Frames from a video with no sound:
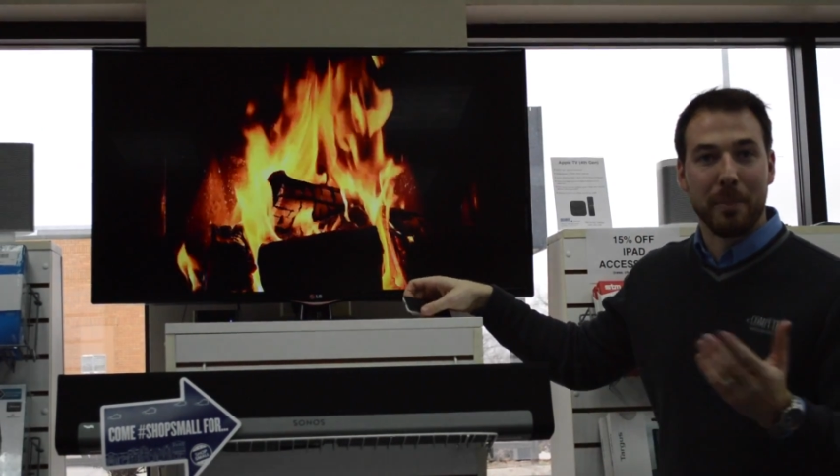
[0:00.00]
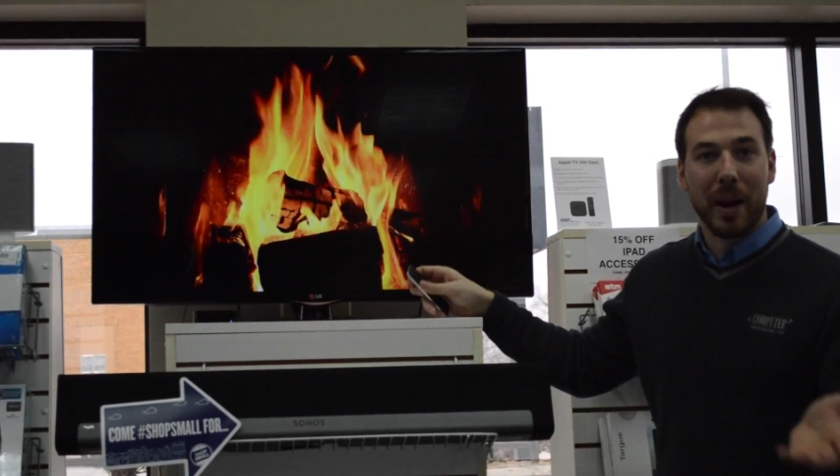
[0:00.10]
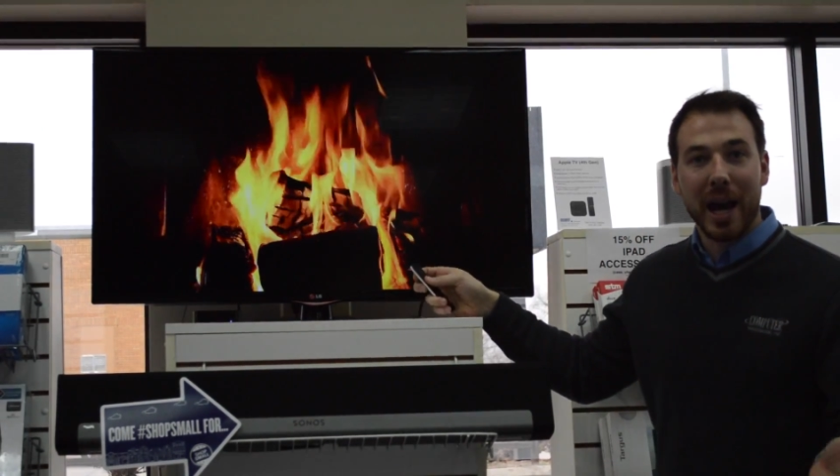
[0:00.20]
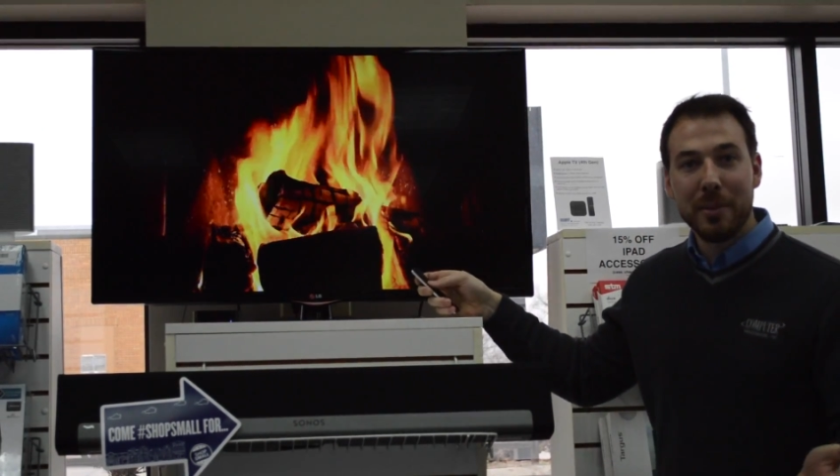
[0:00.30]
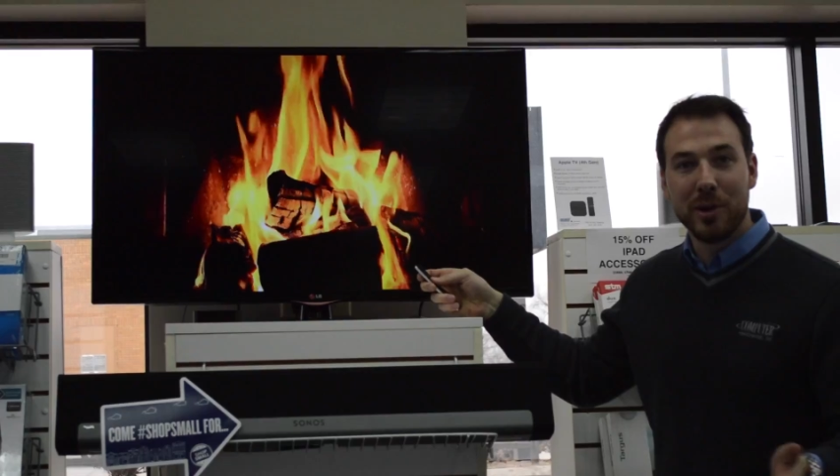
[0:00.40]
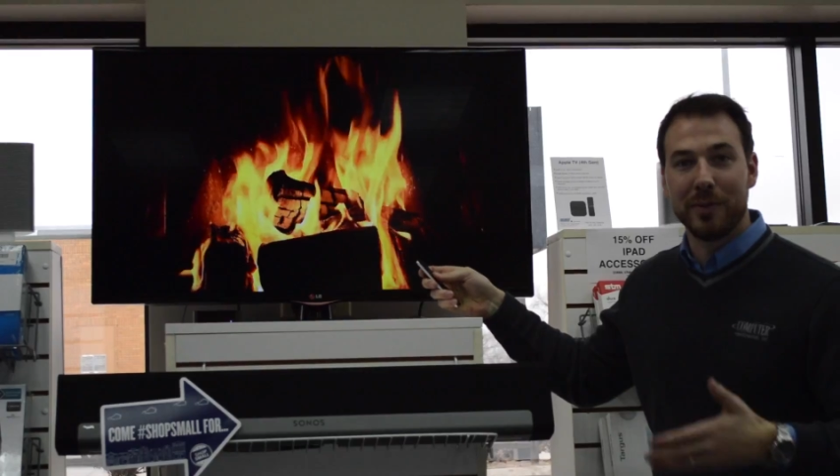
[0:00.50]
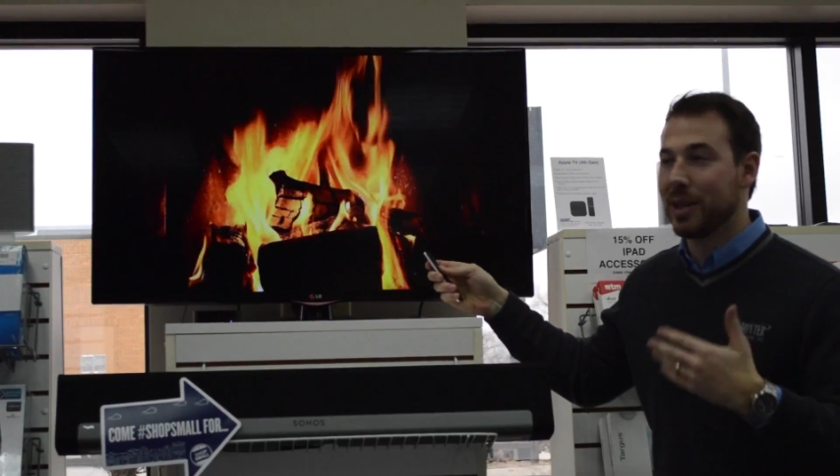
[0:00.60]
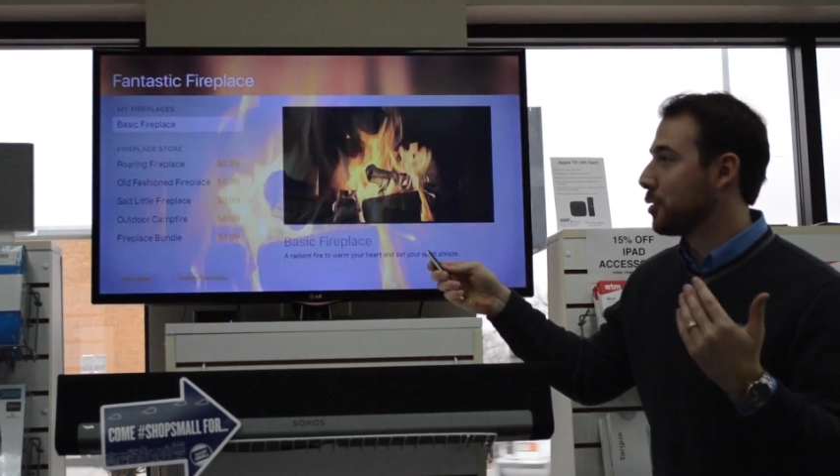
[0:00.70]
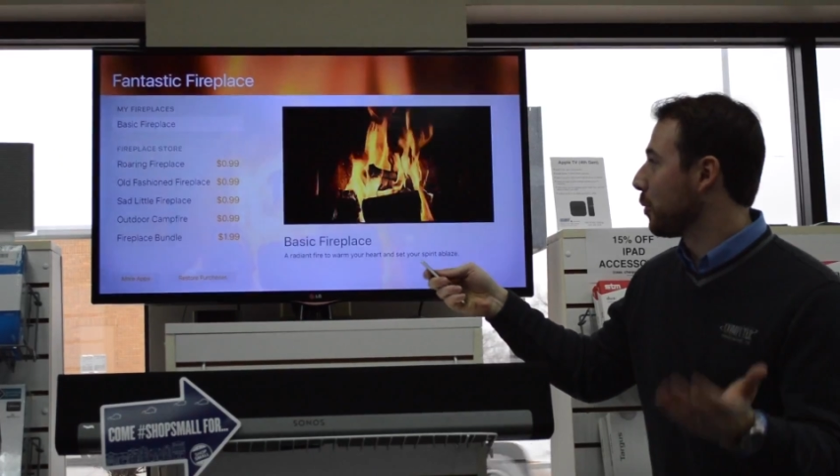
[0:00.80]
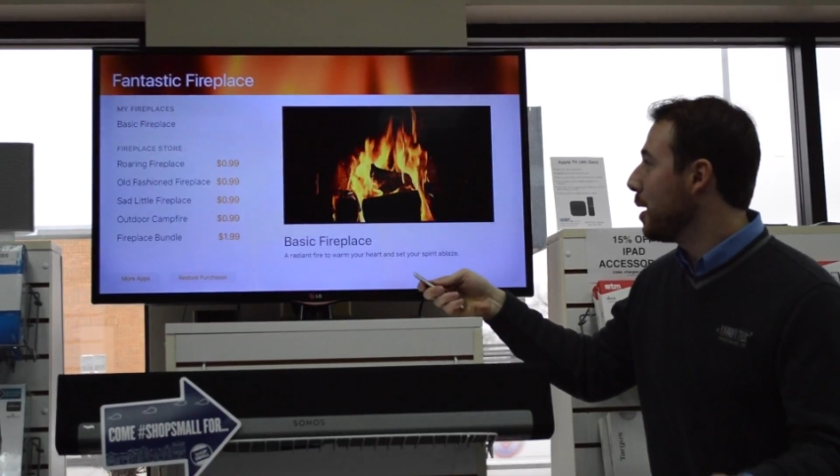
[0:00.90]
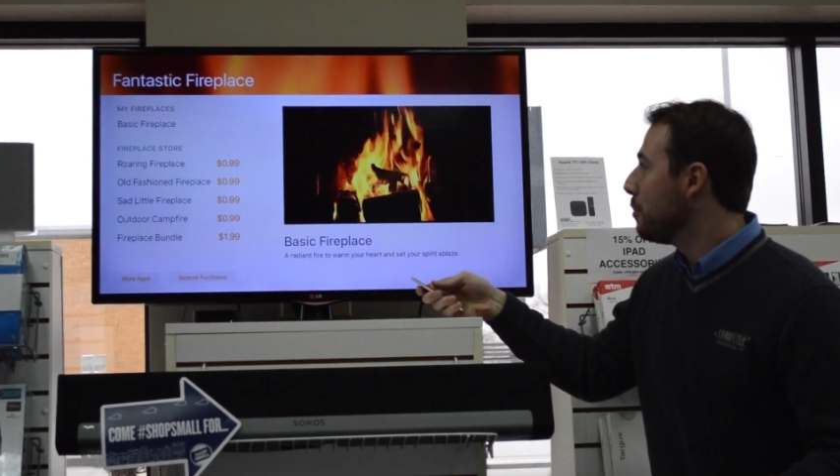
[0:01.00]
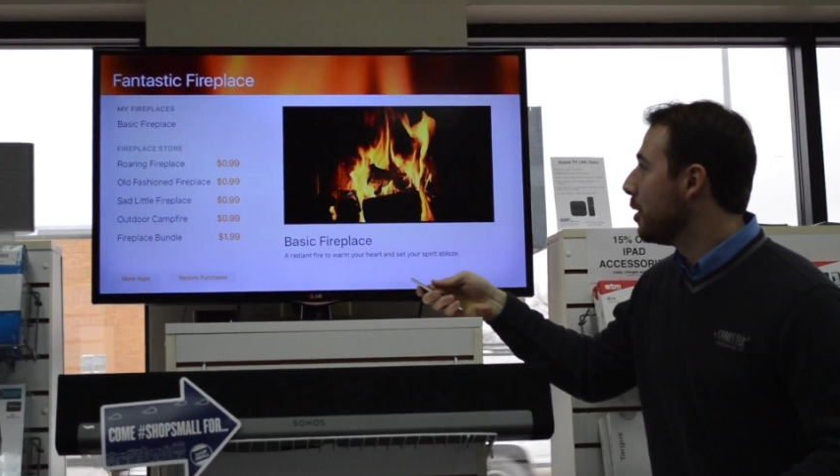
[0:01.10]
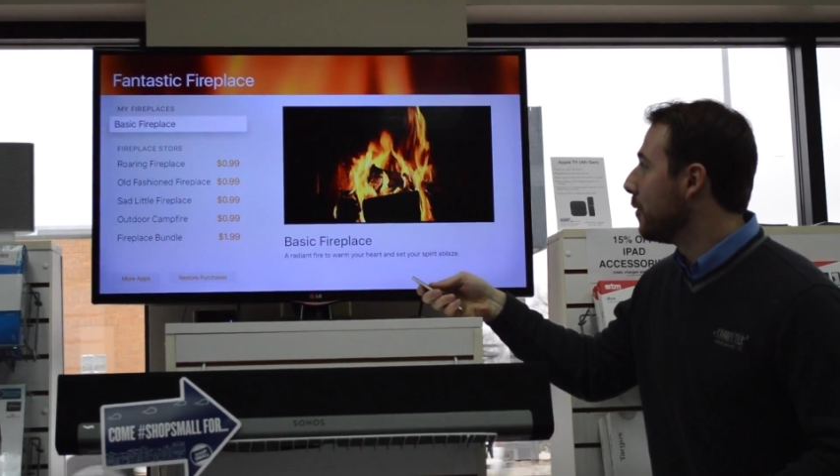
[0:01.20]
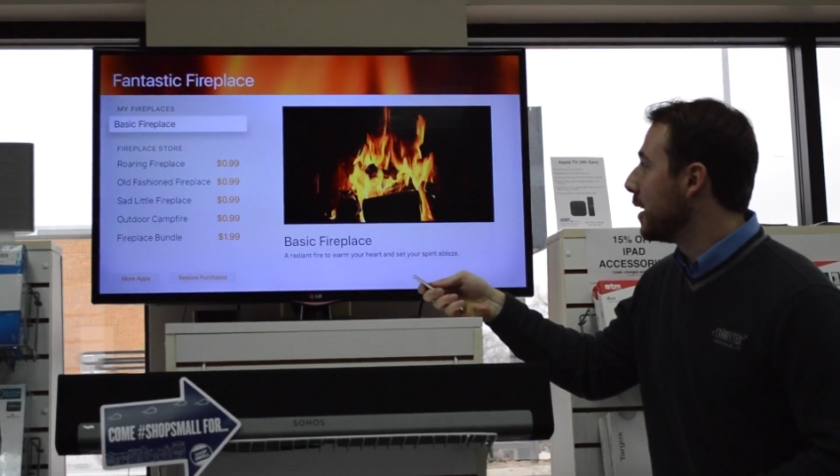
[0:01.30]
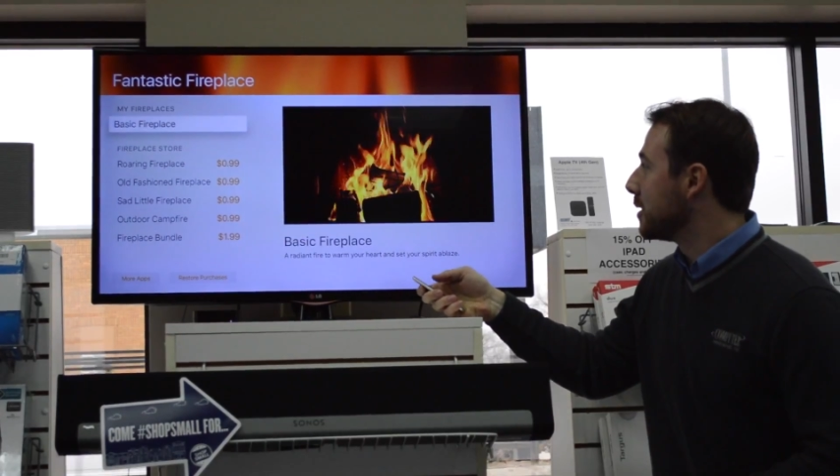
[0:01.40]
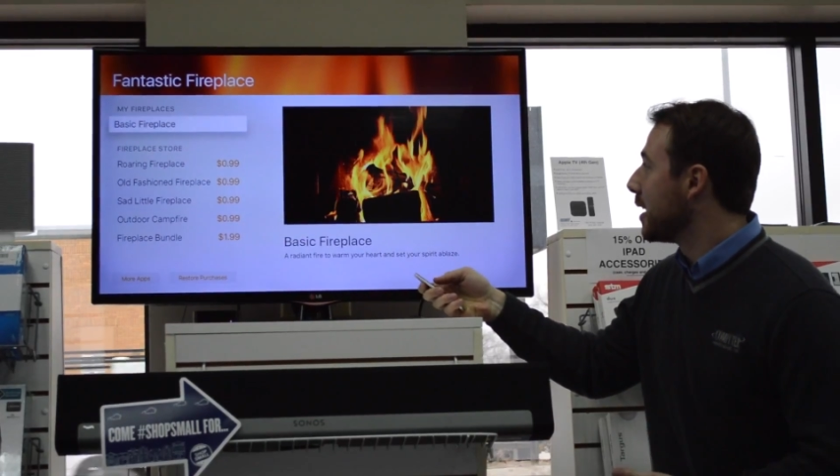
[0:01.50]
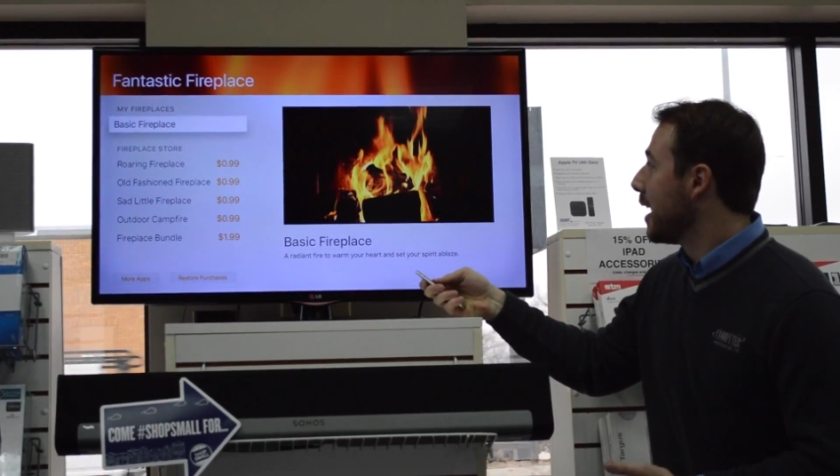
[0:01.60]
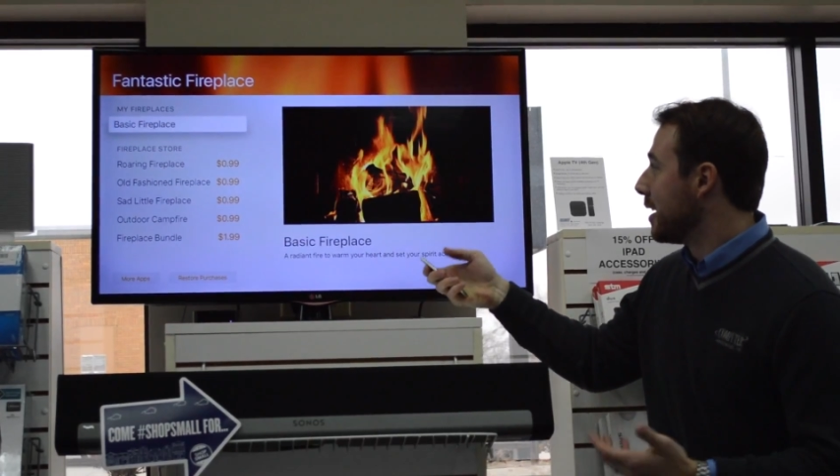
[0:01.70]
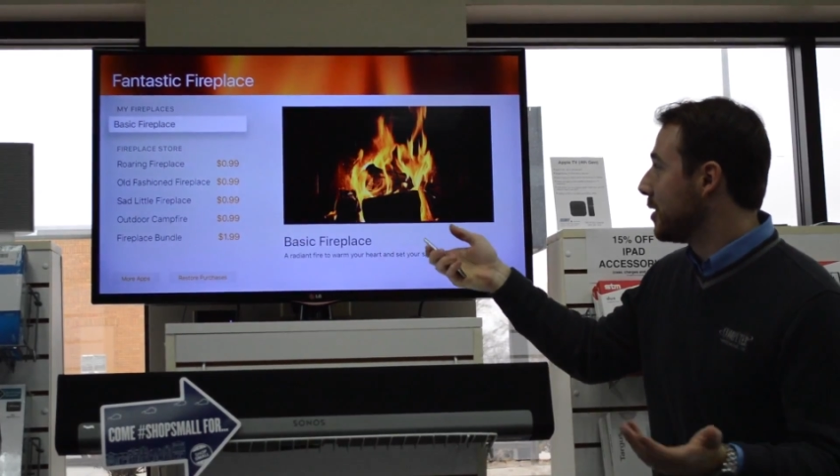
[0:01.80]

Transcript: Buy movies, rent movies,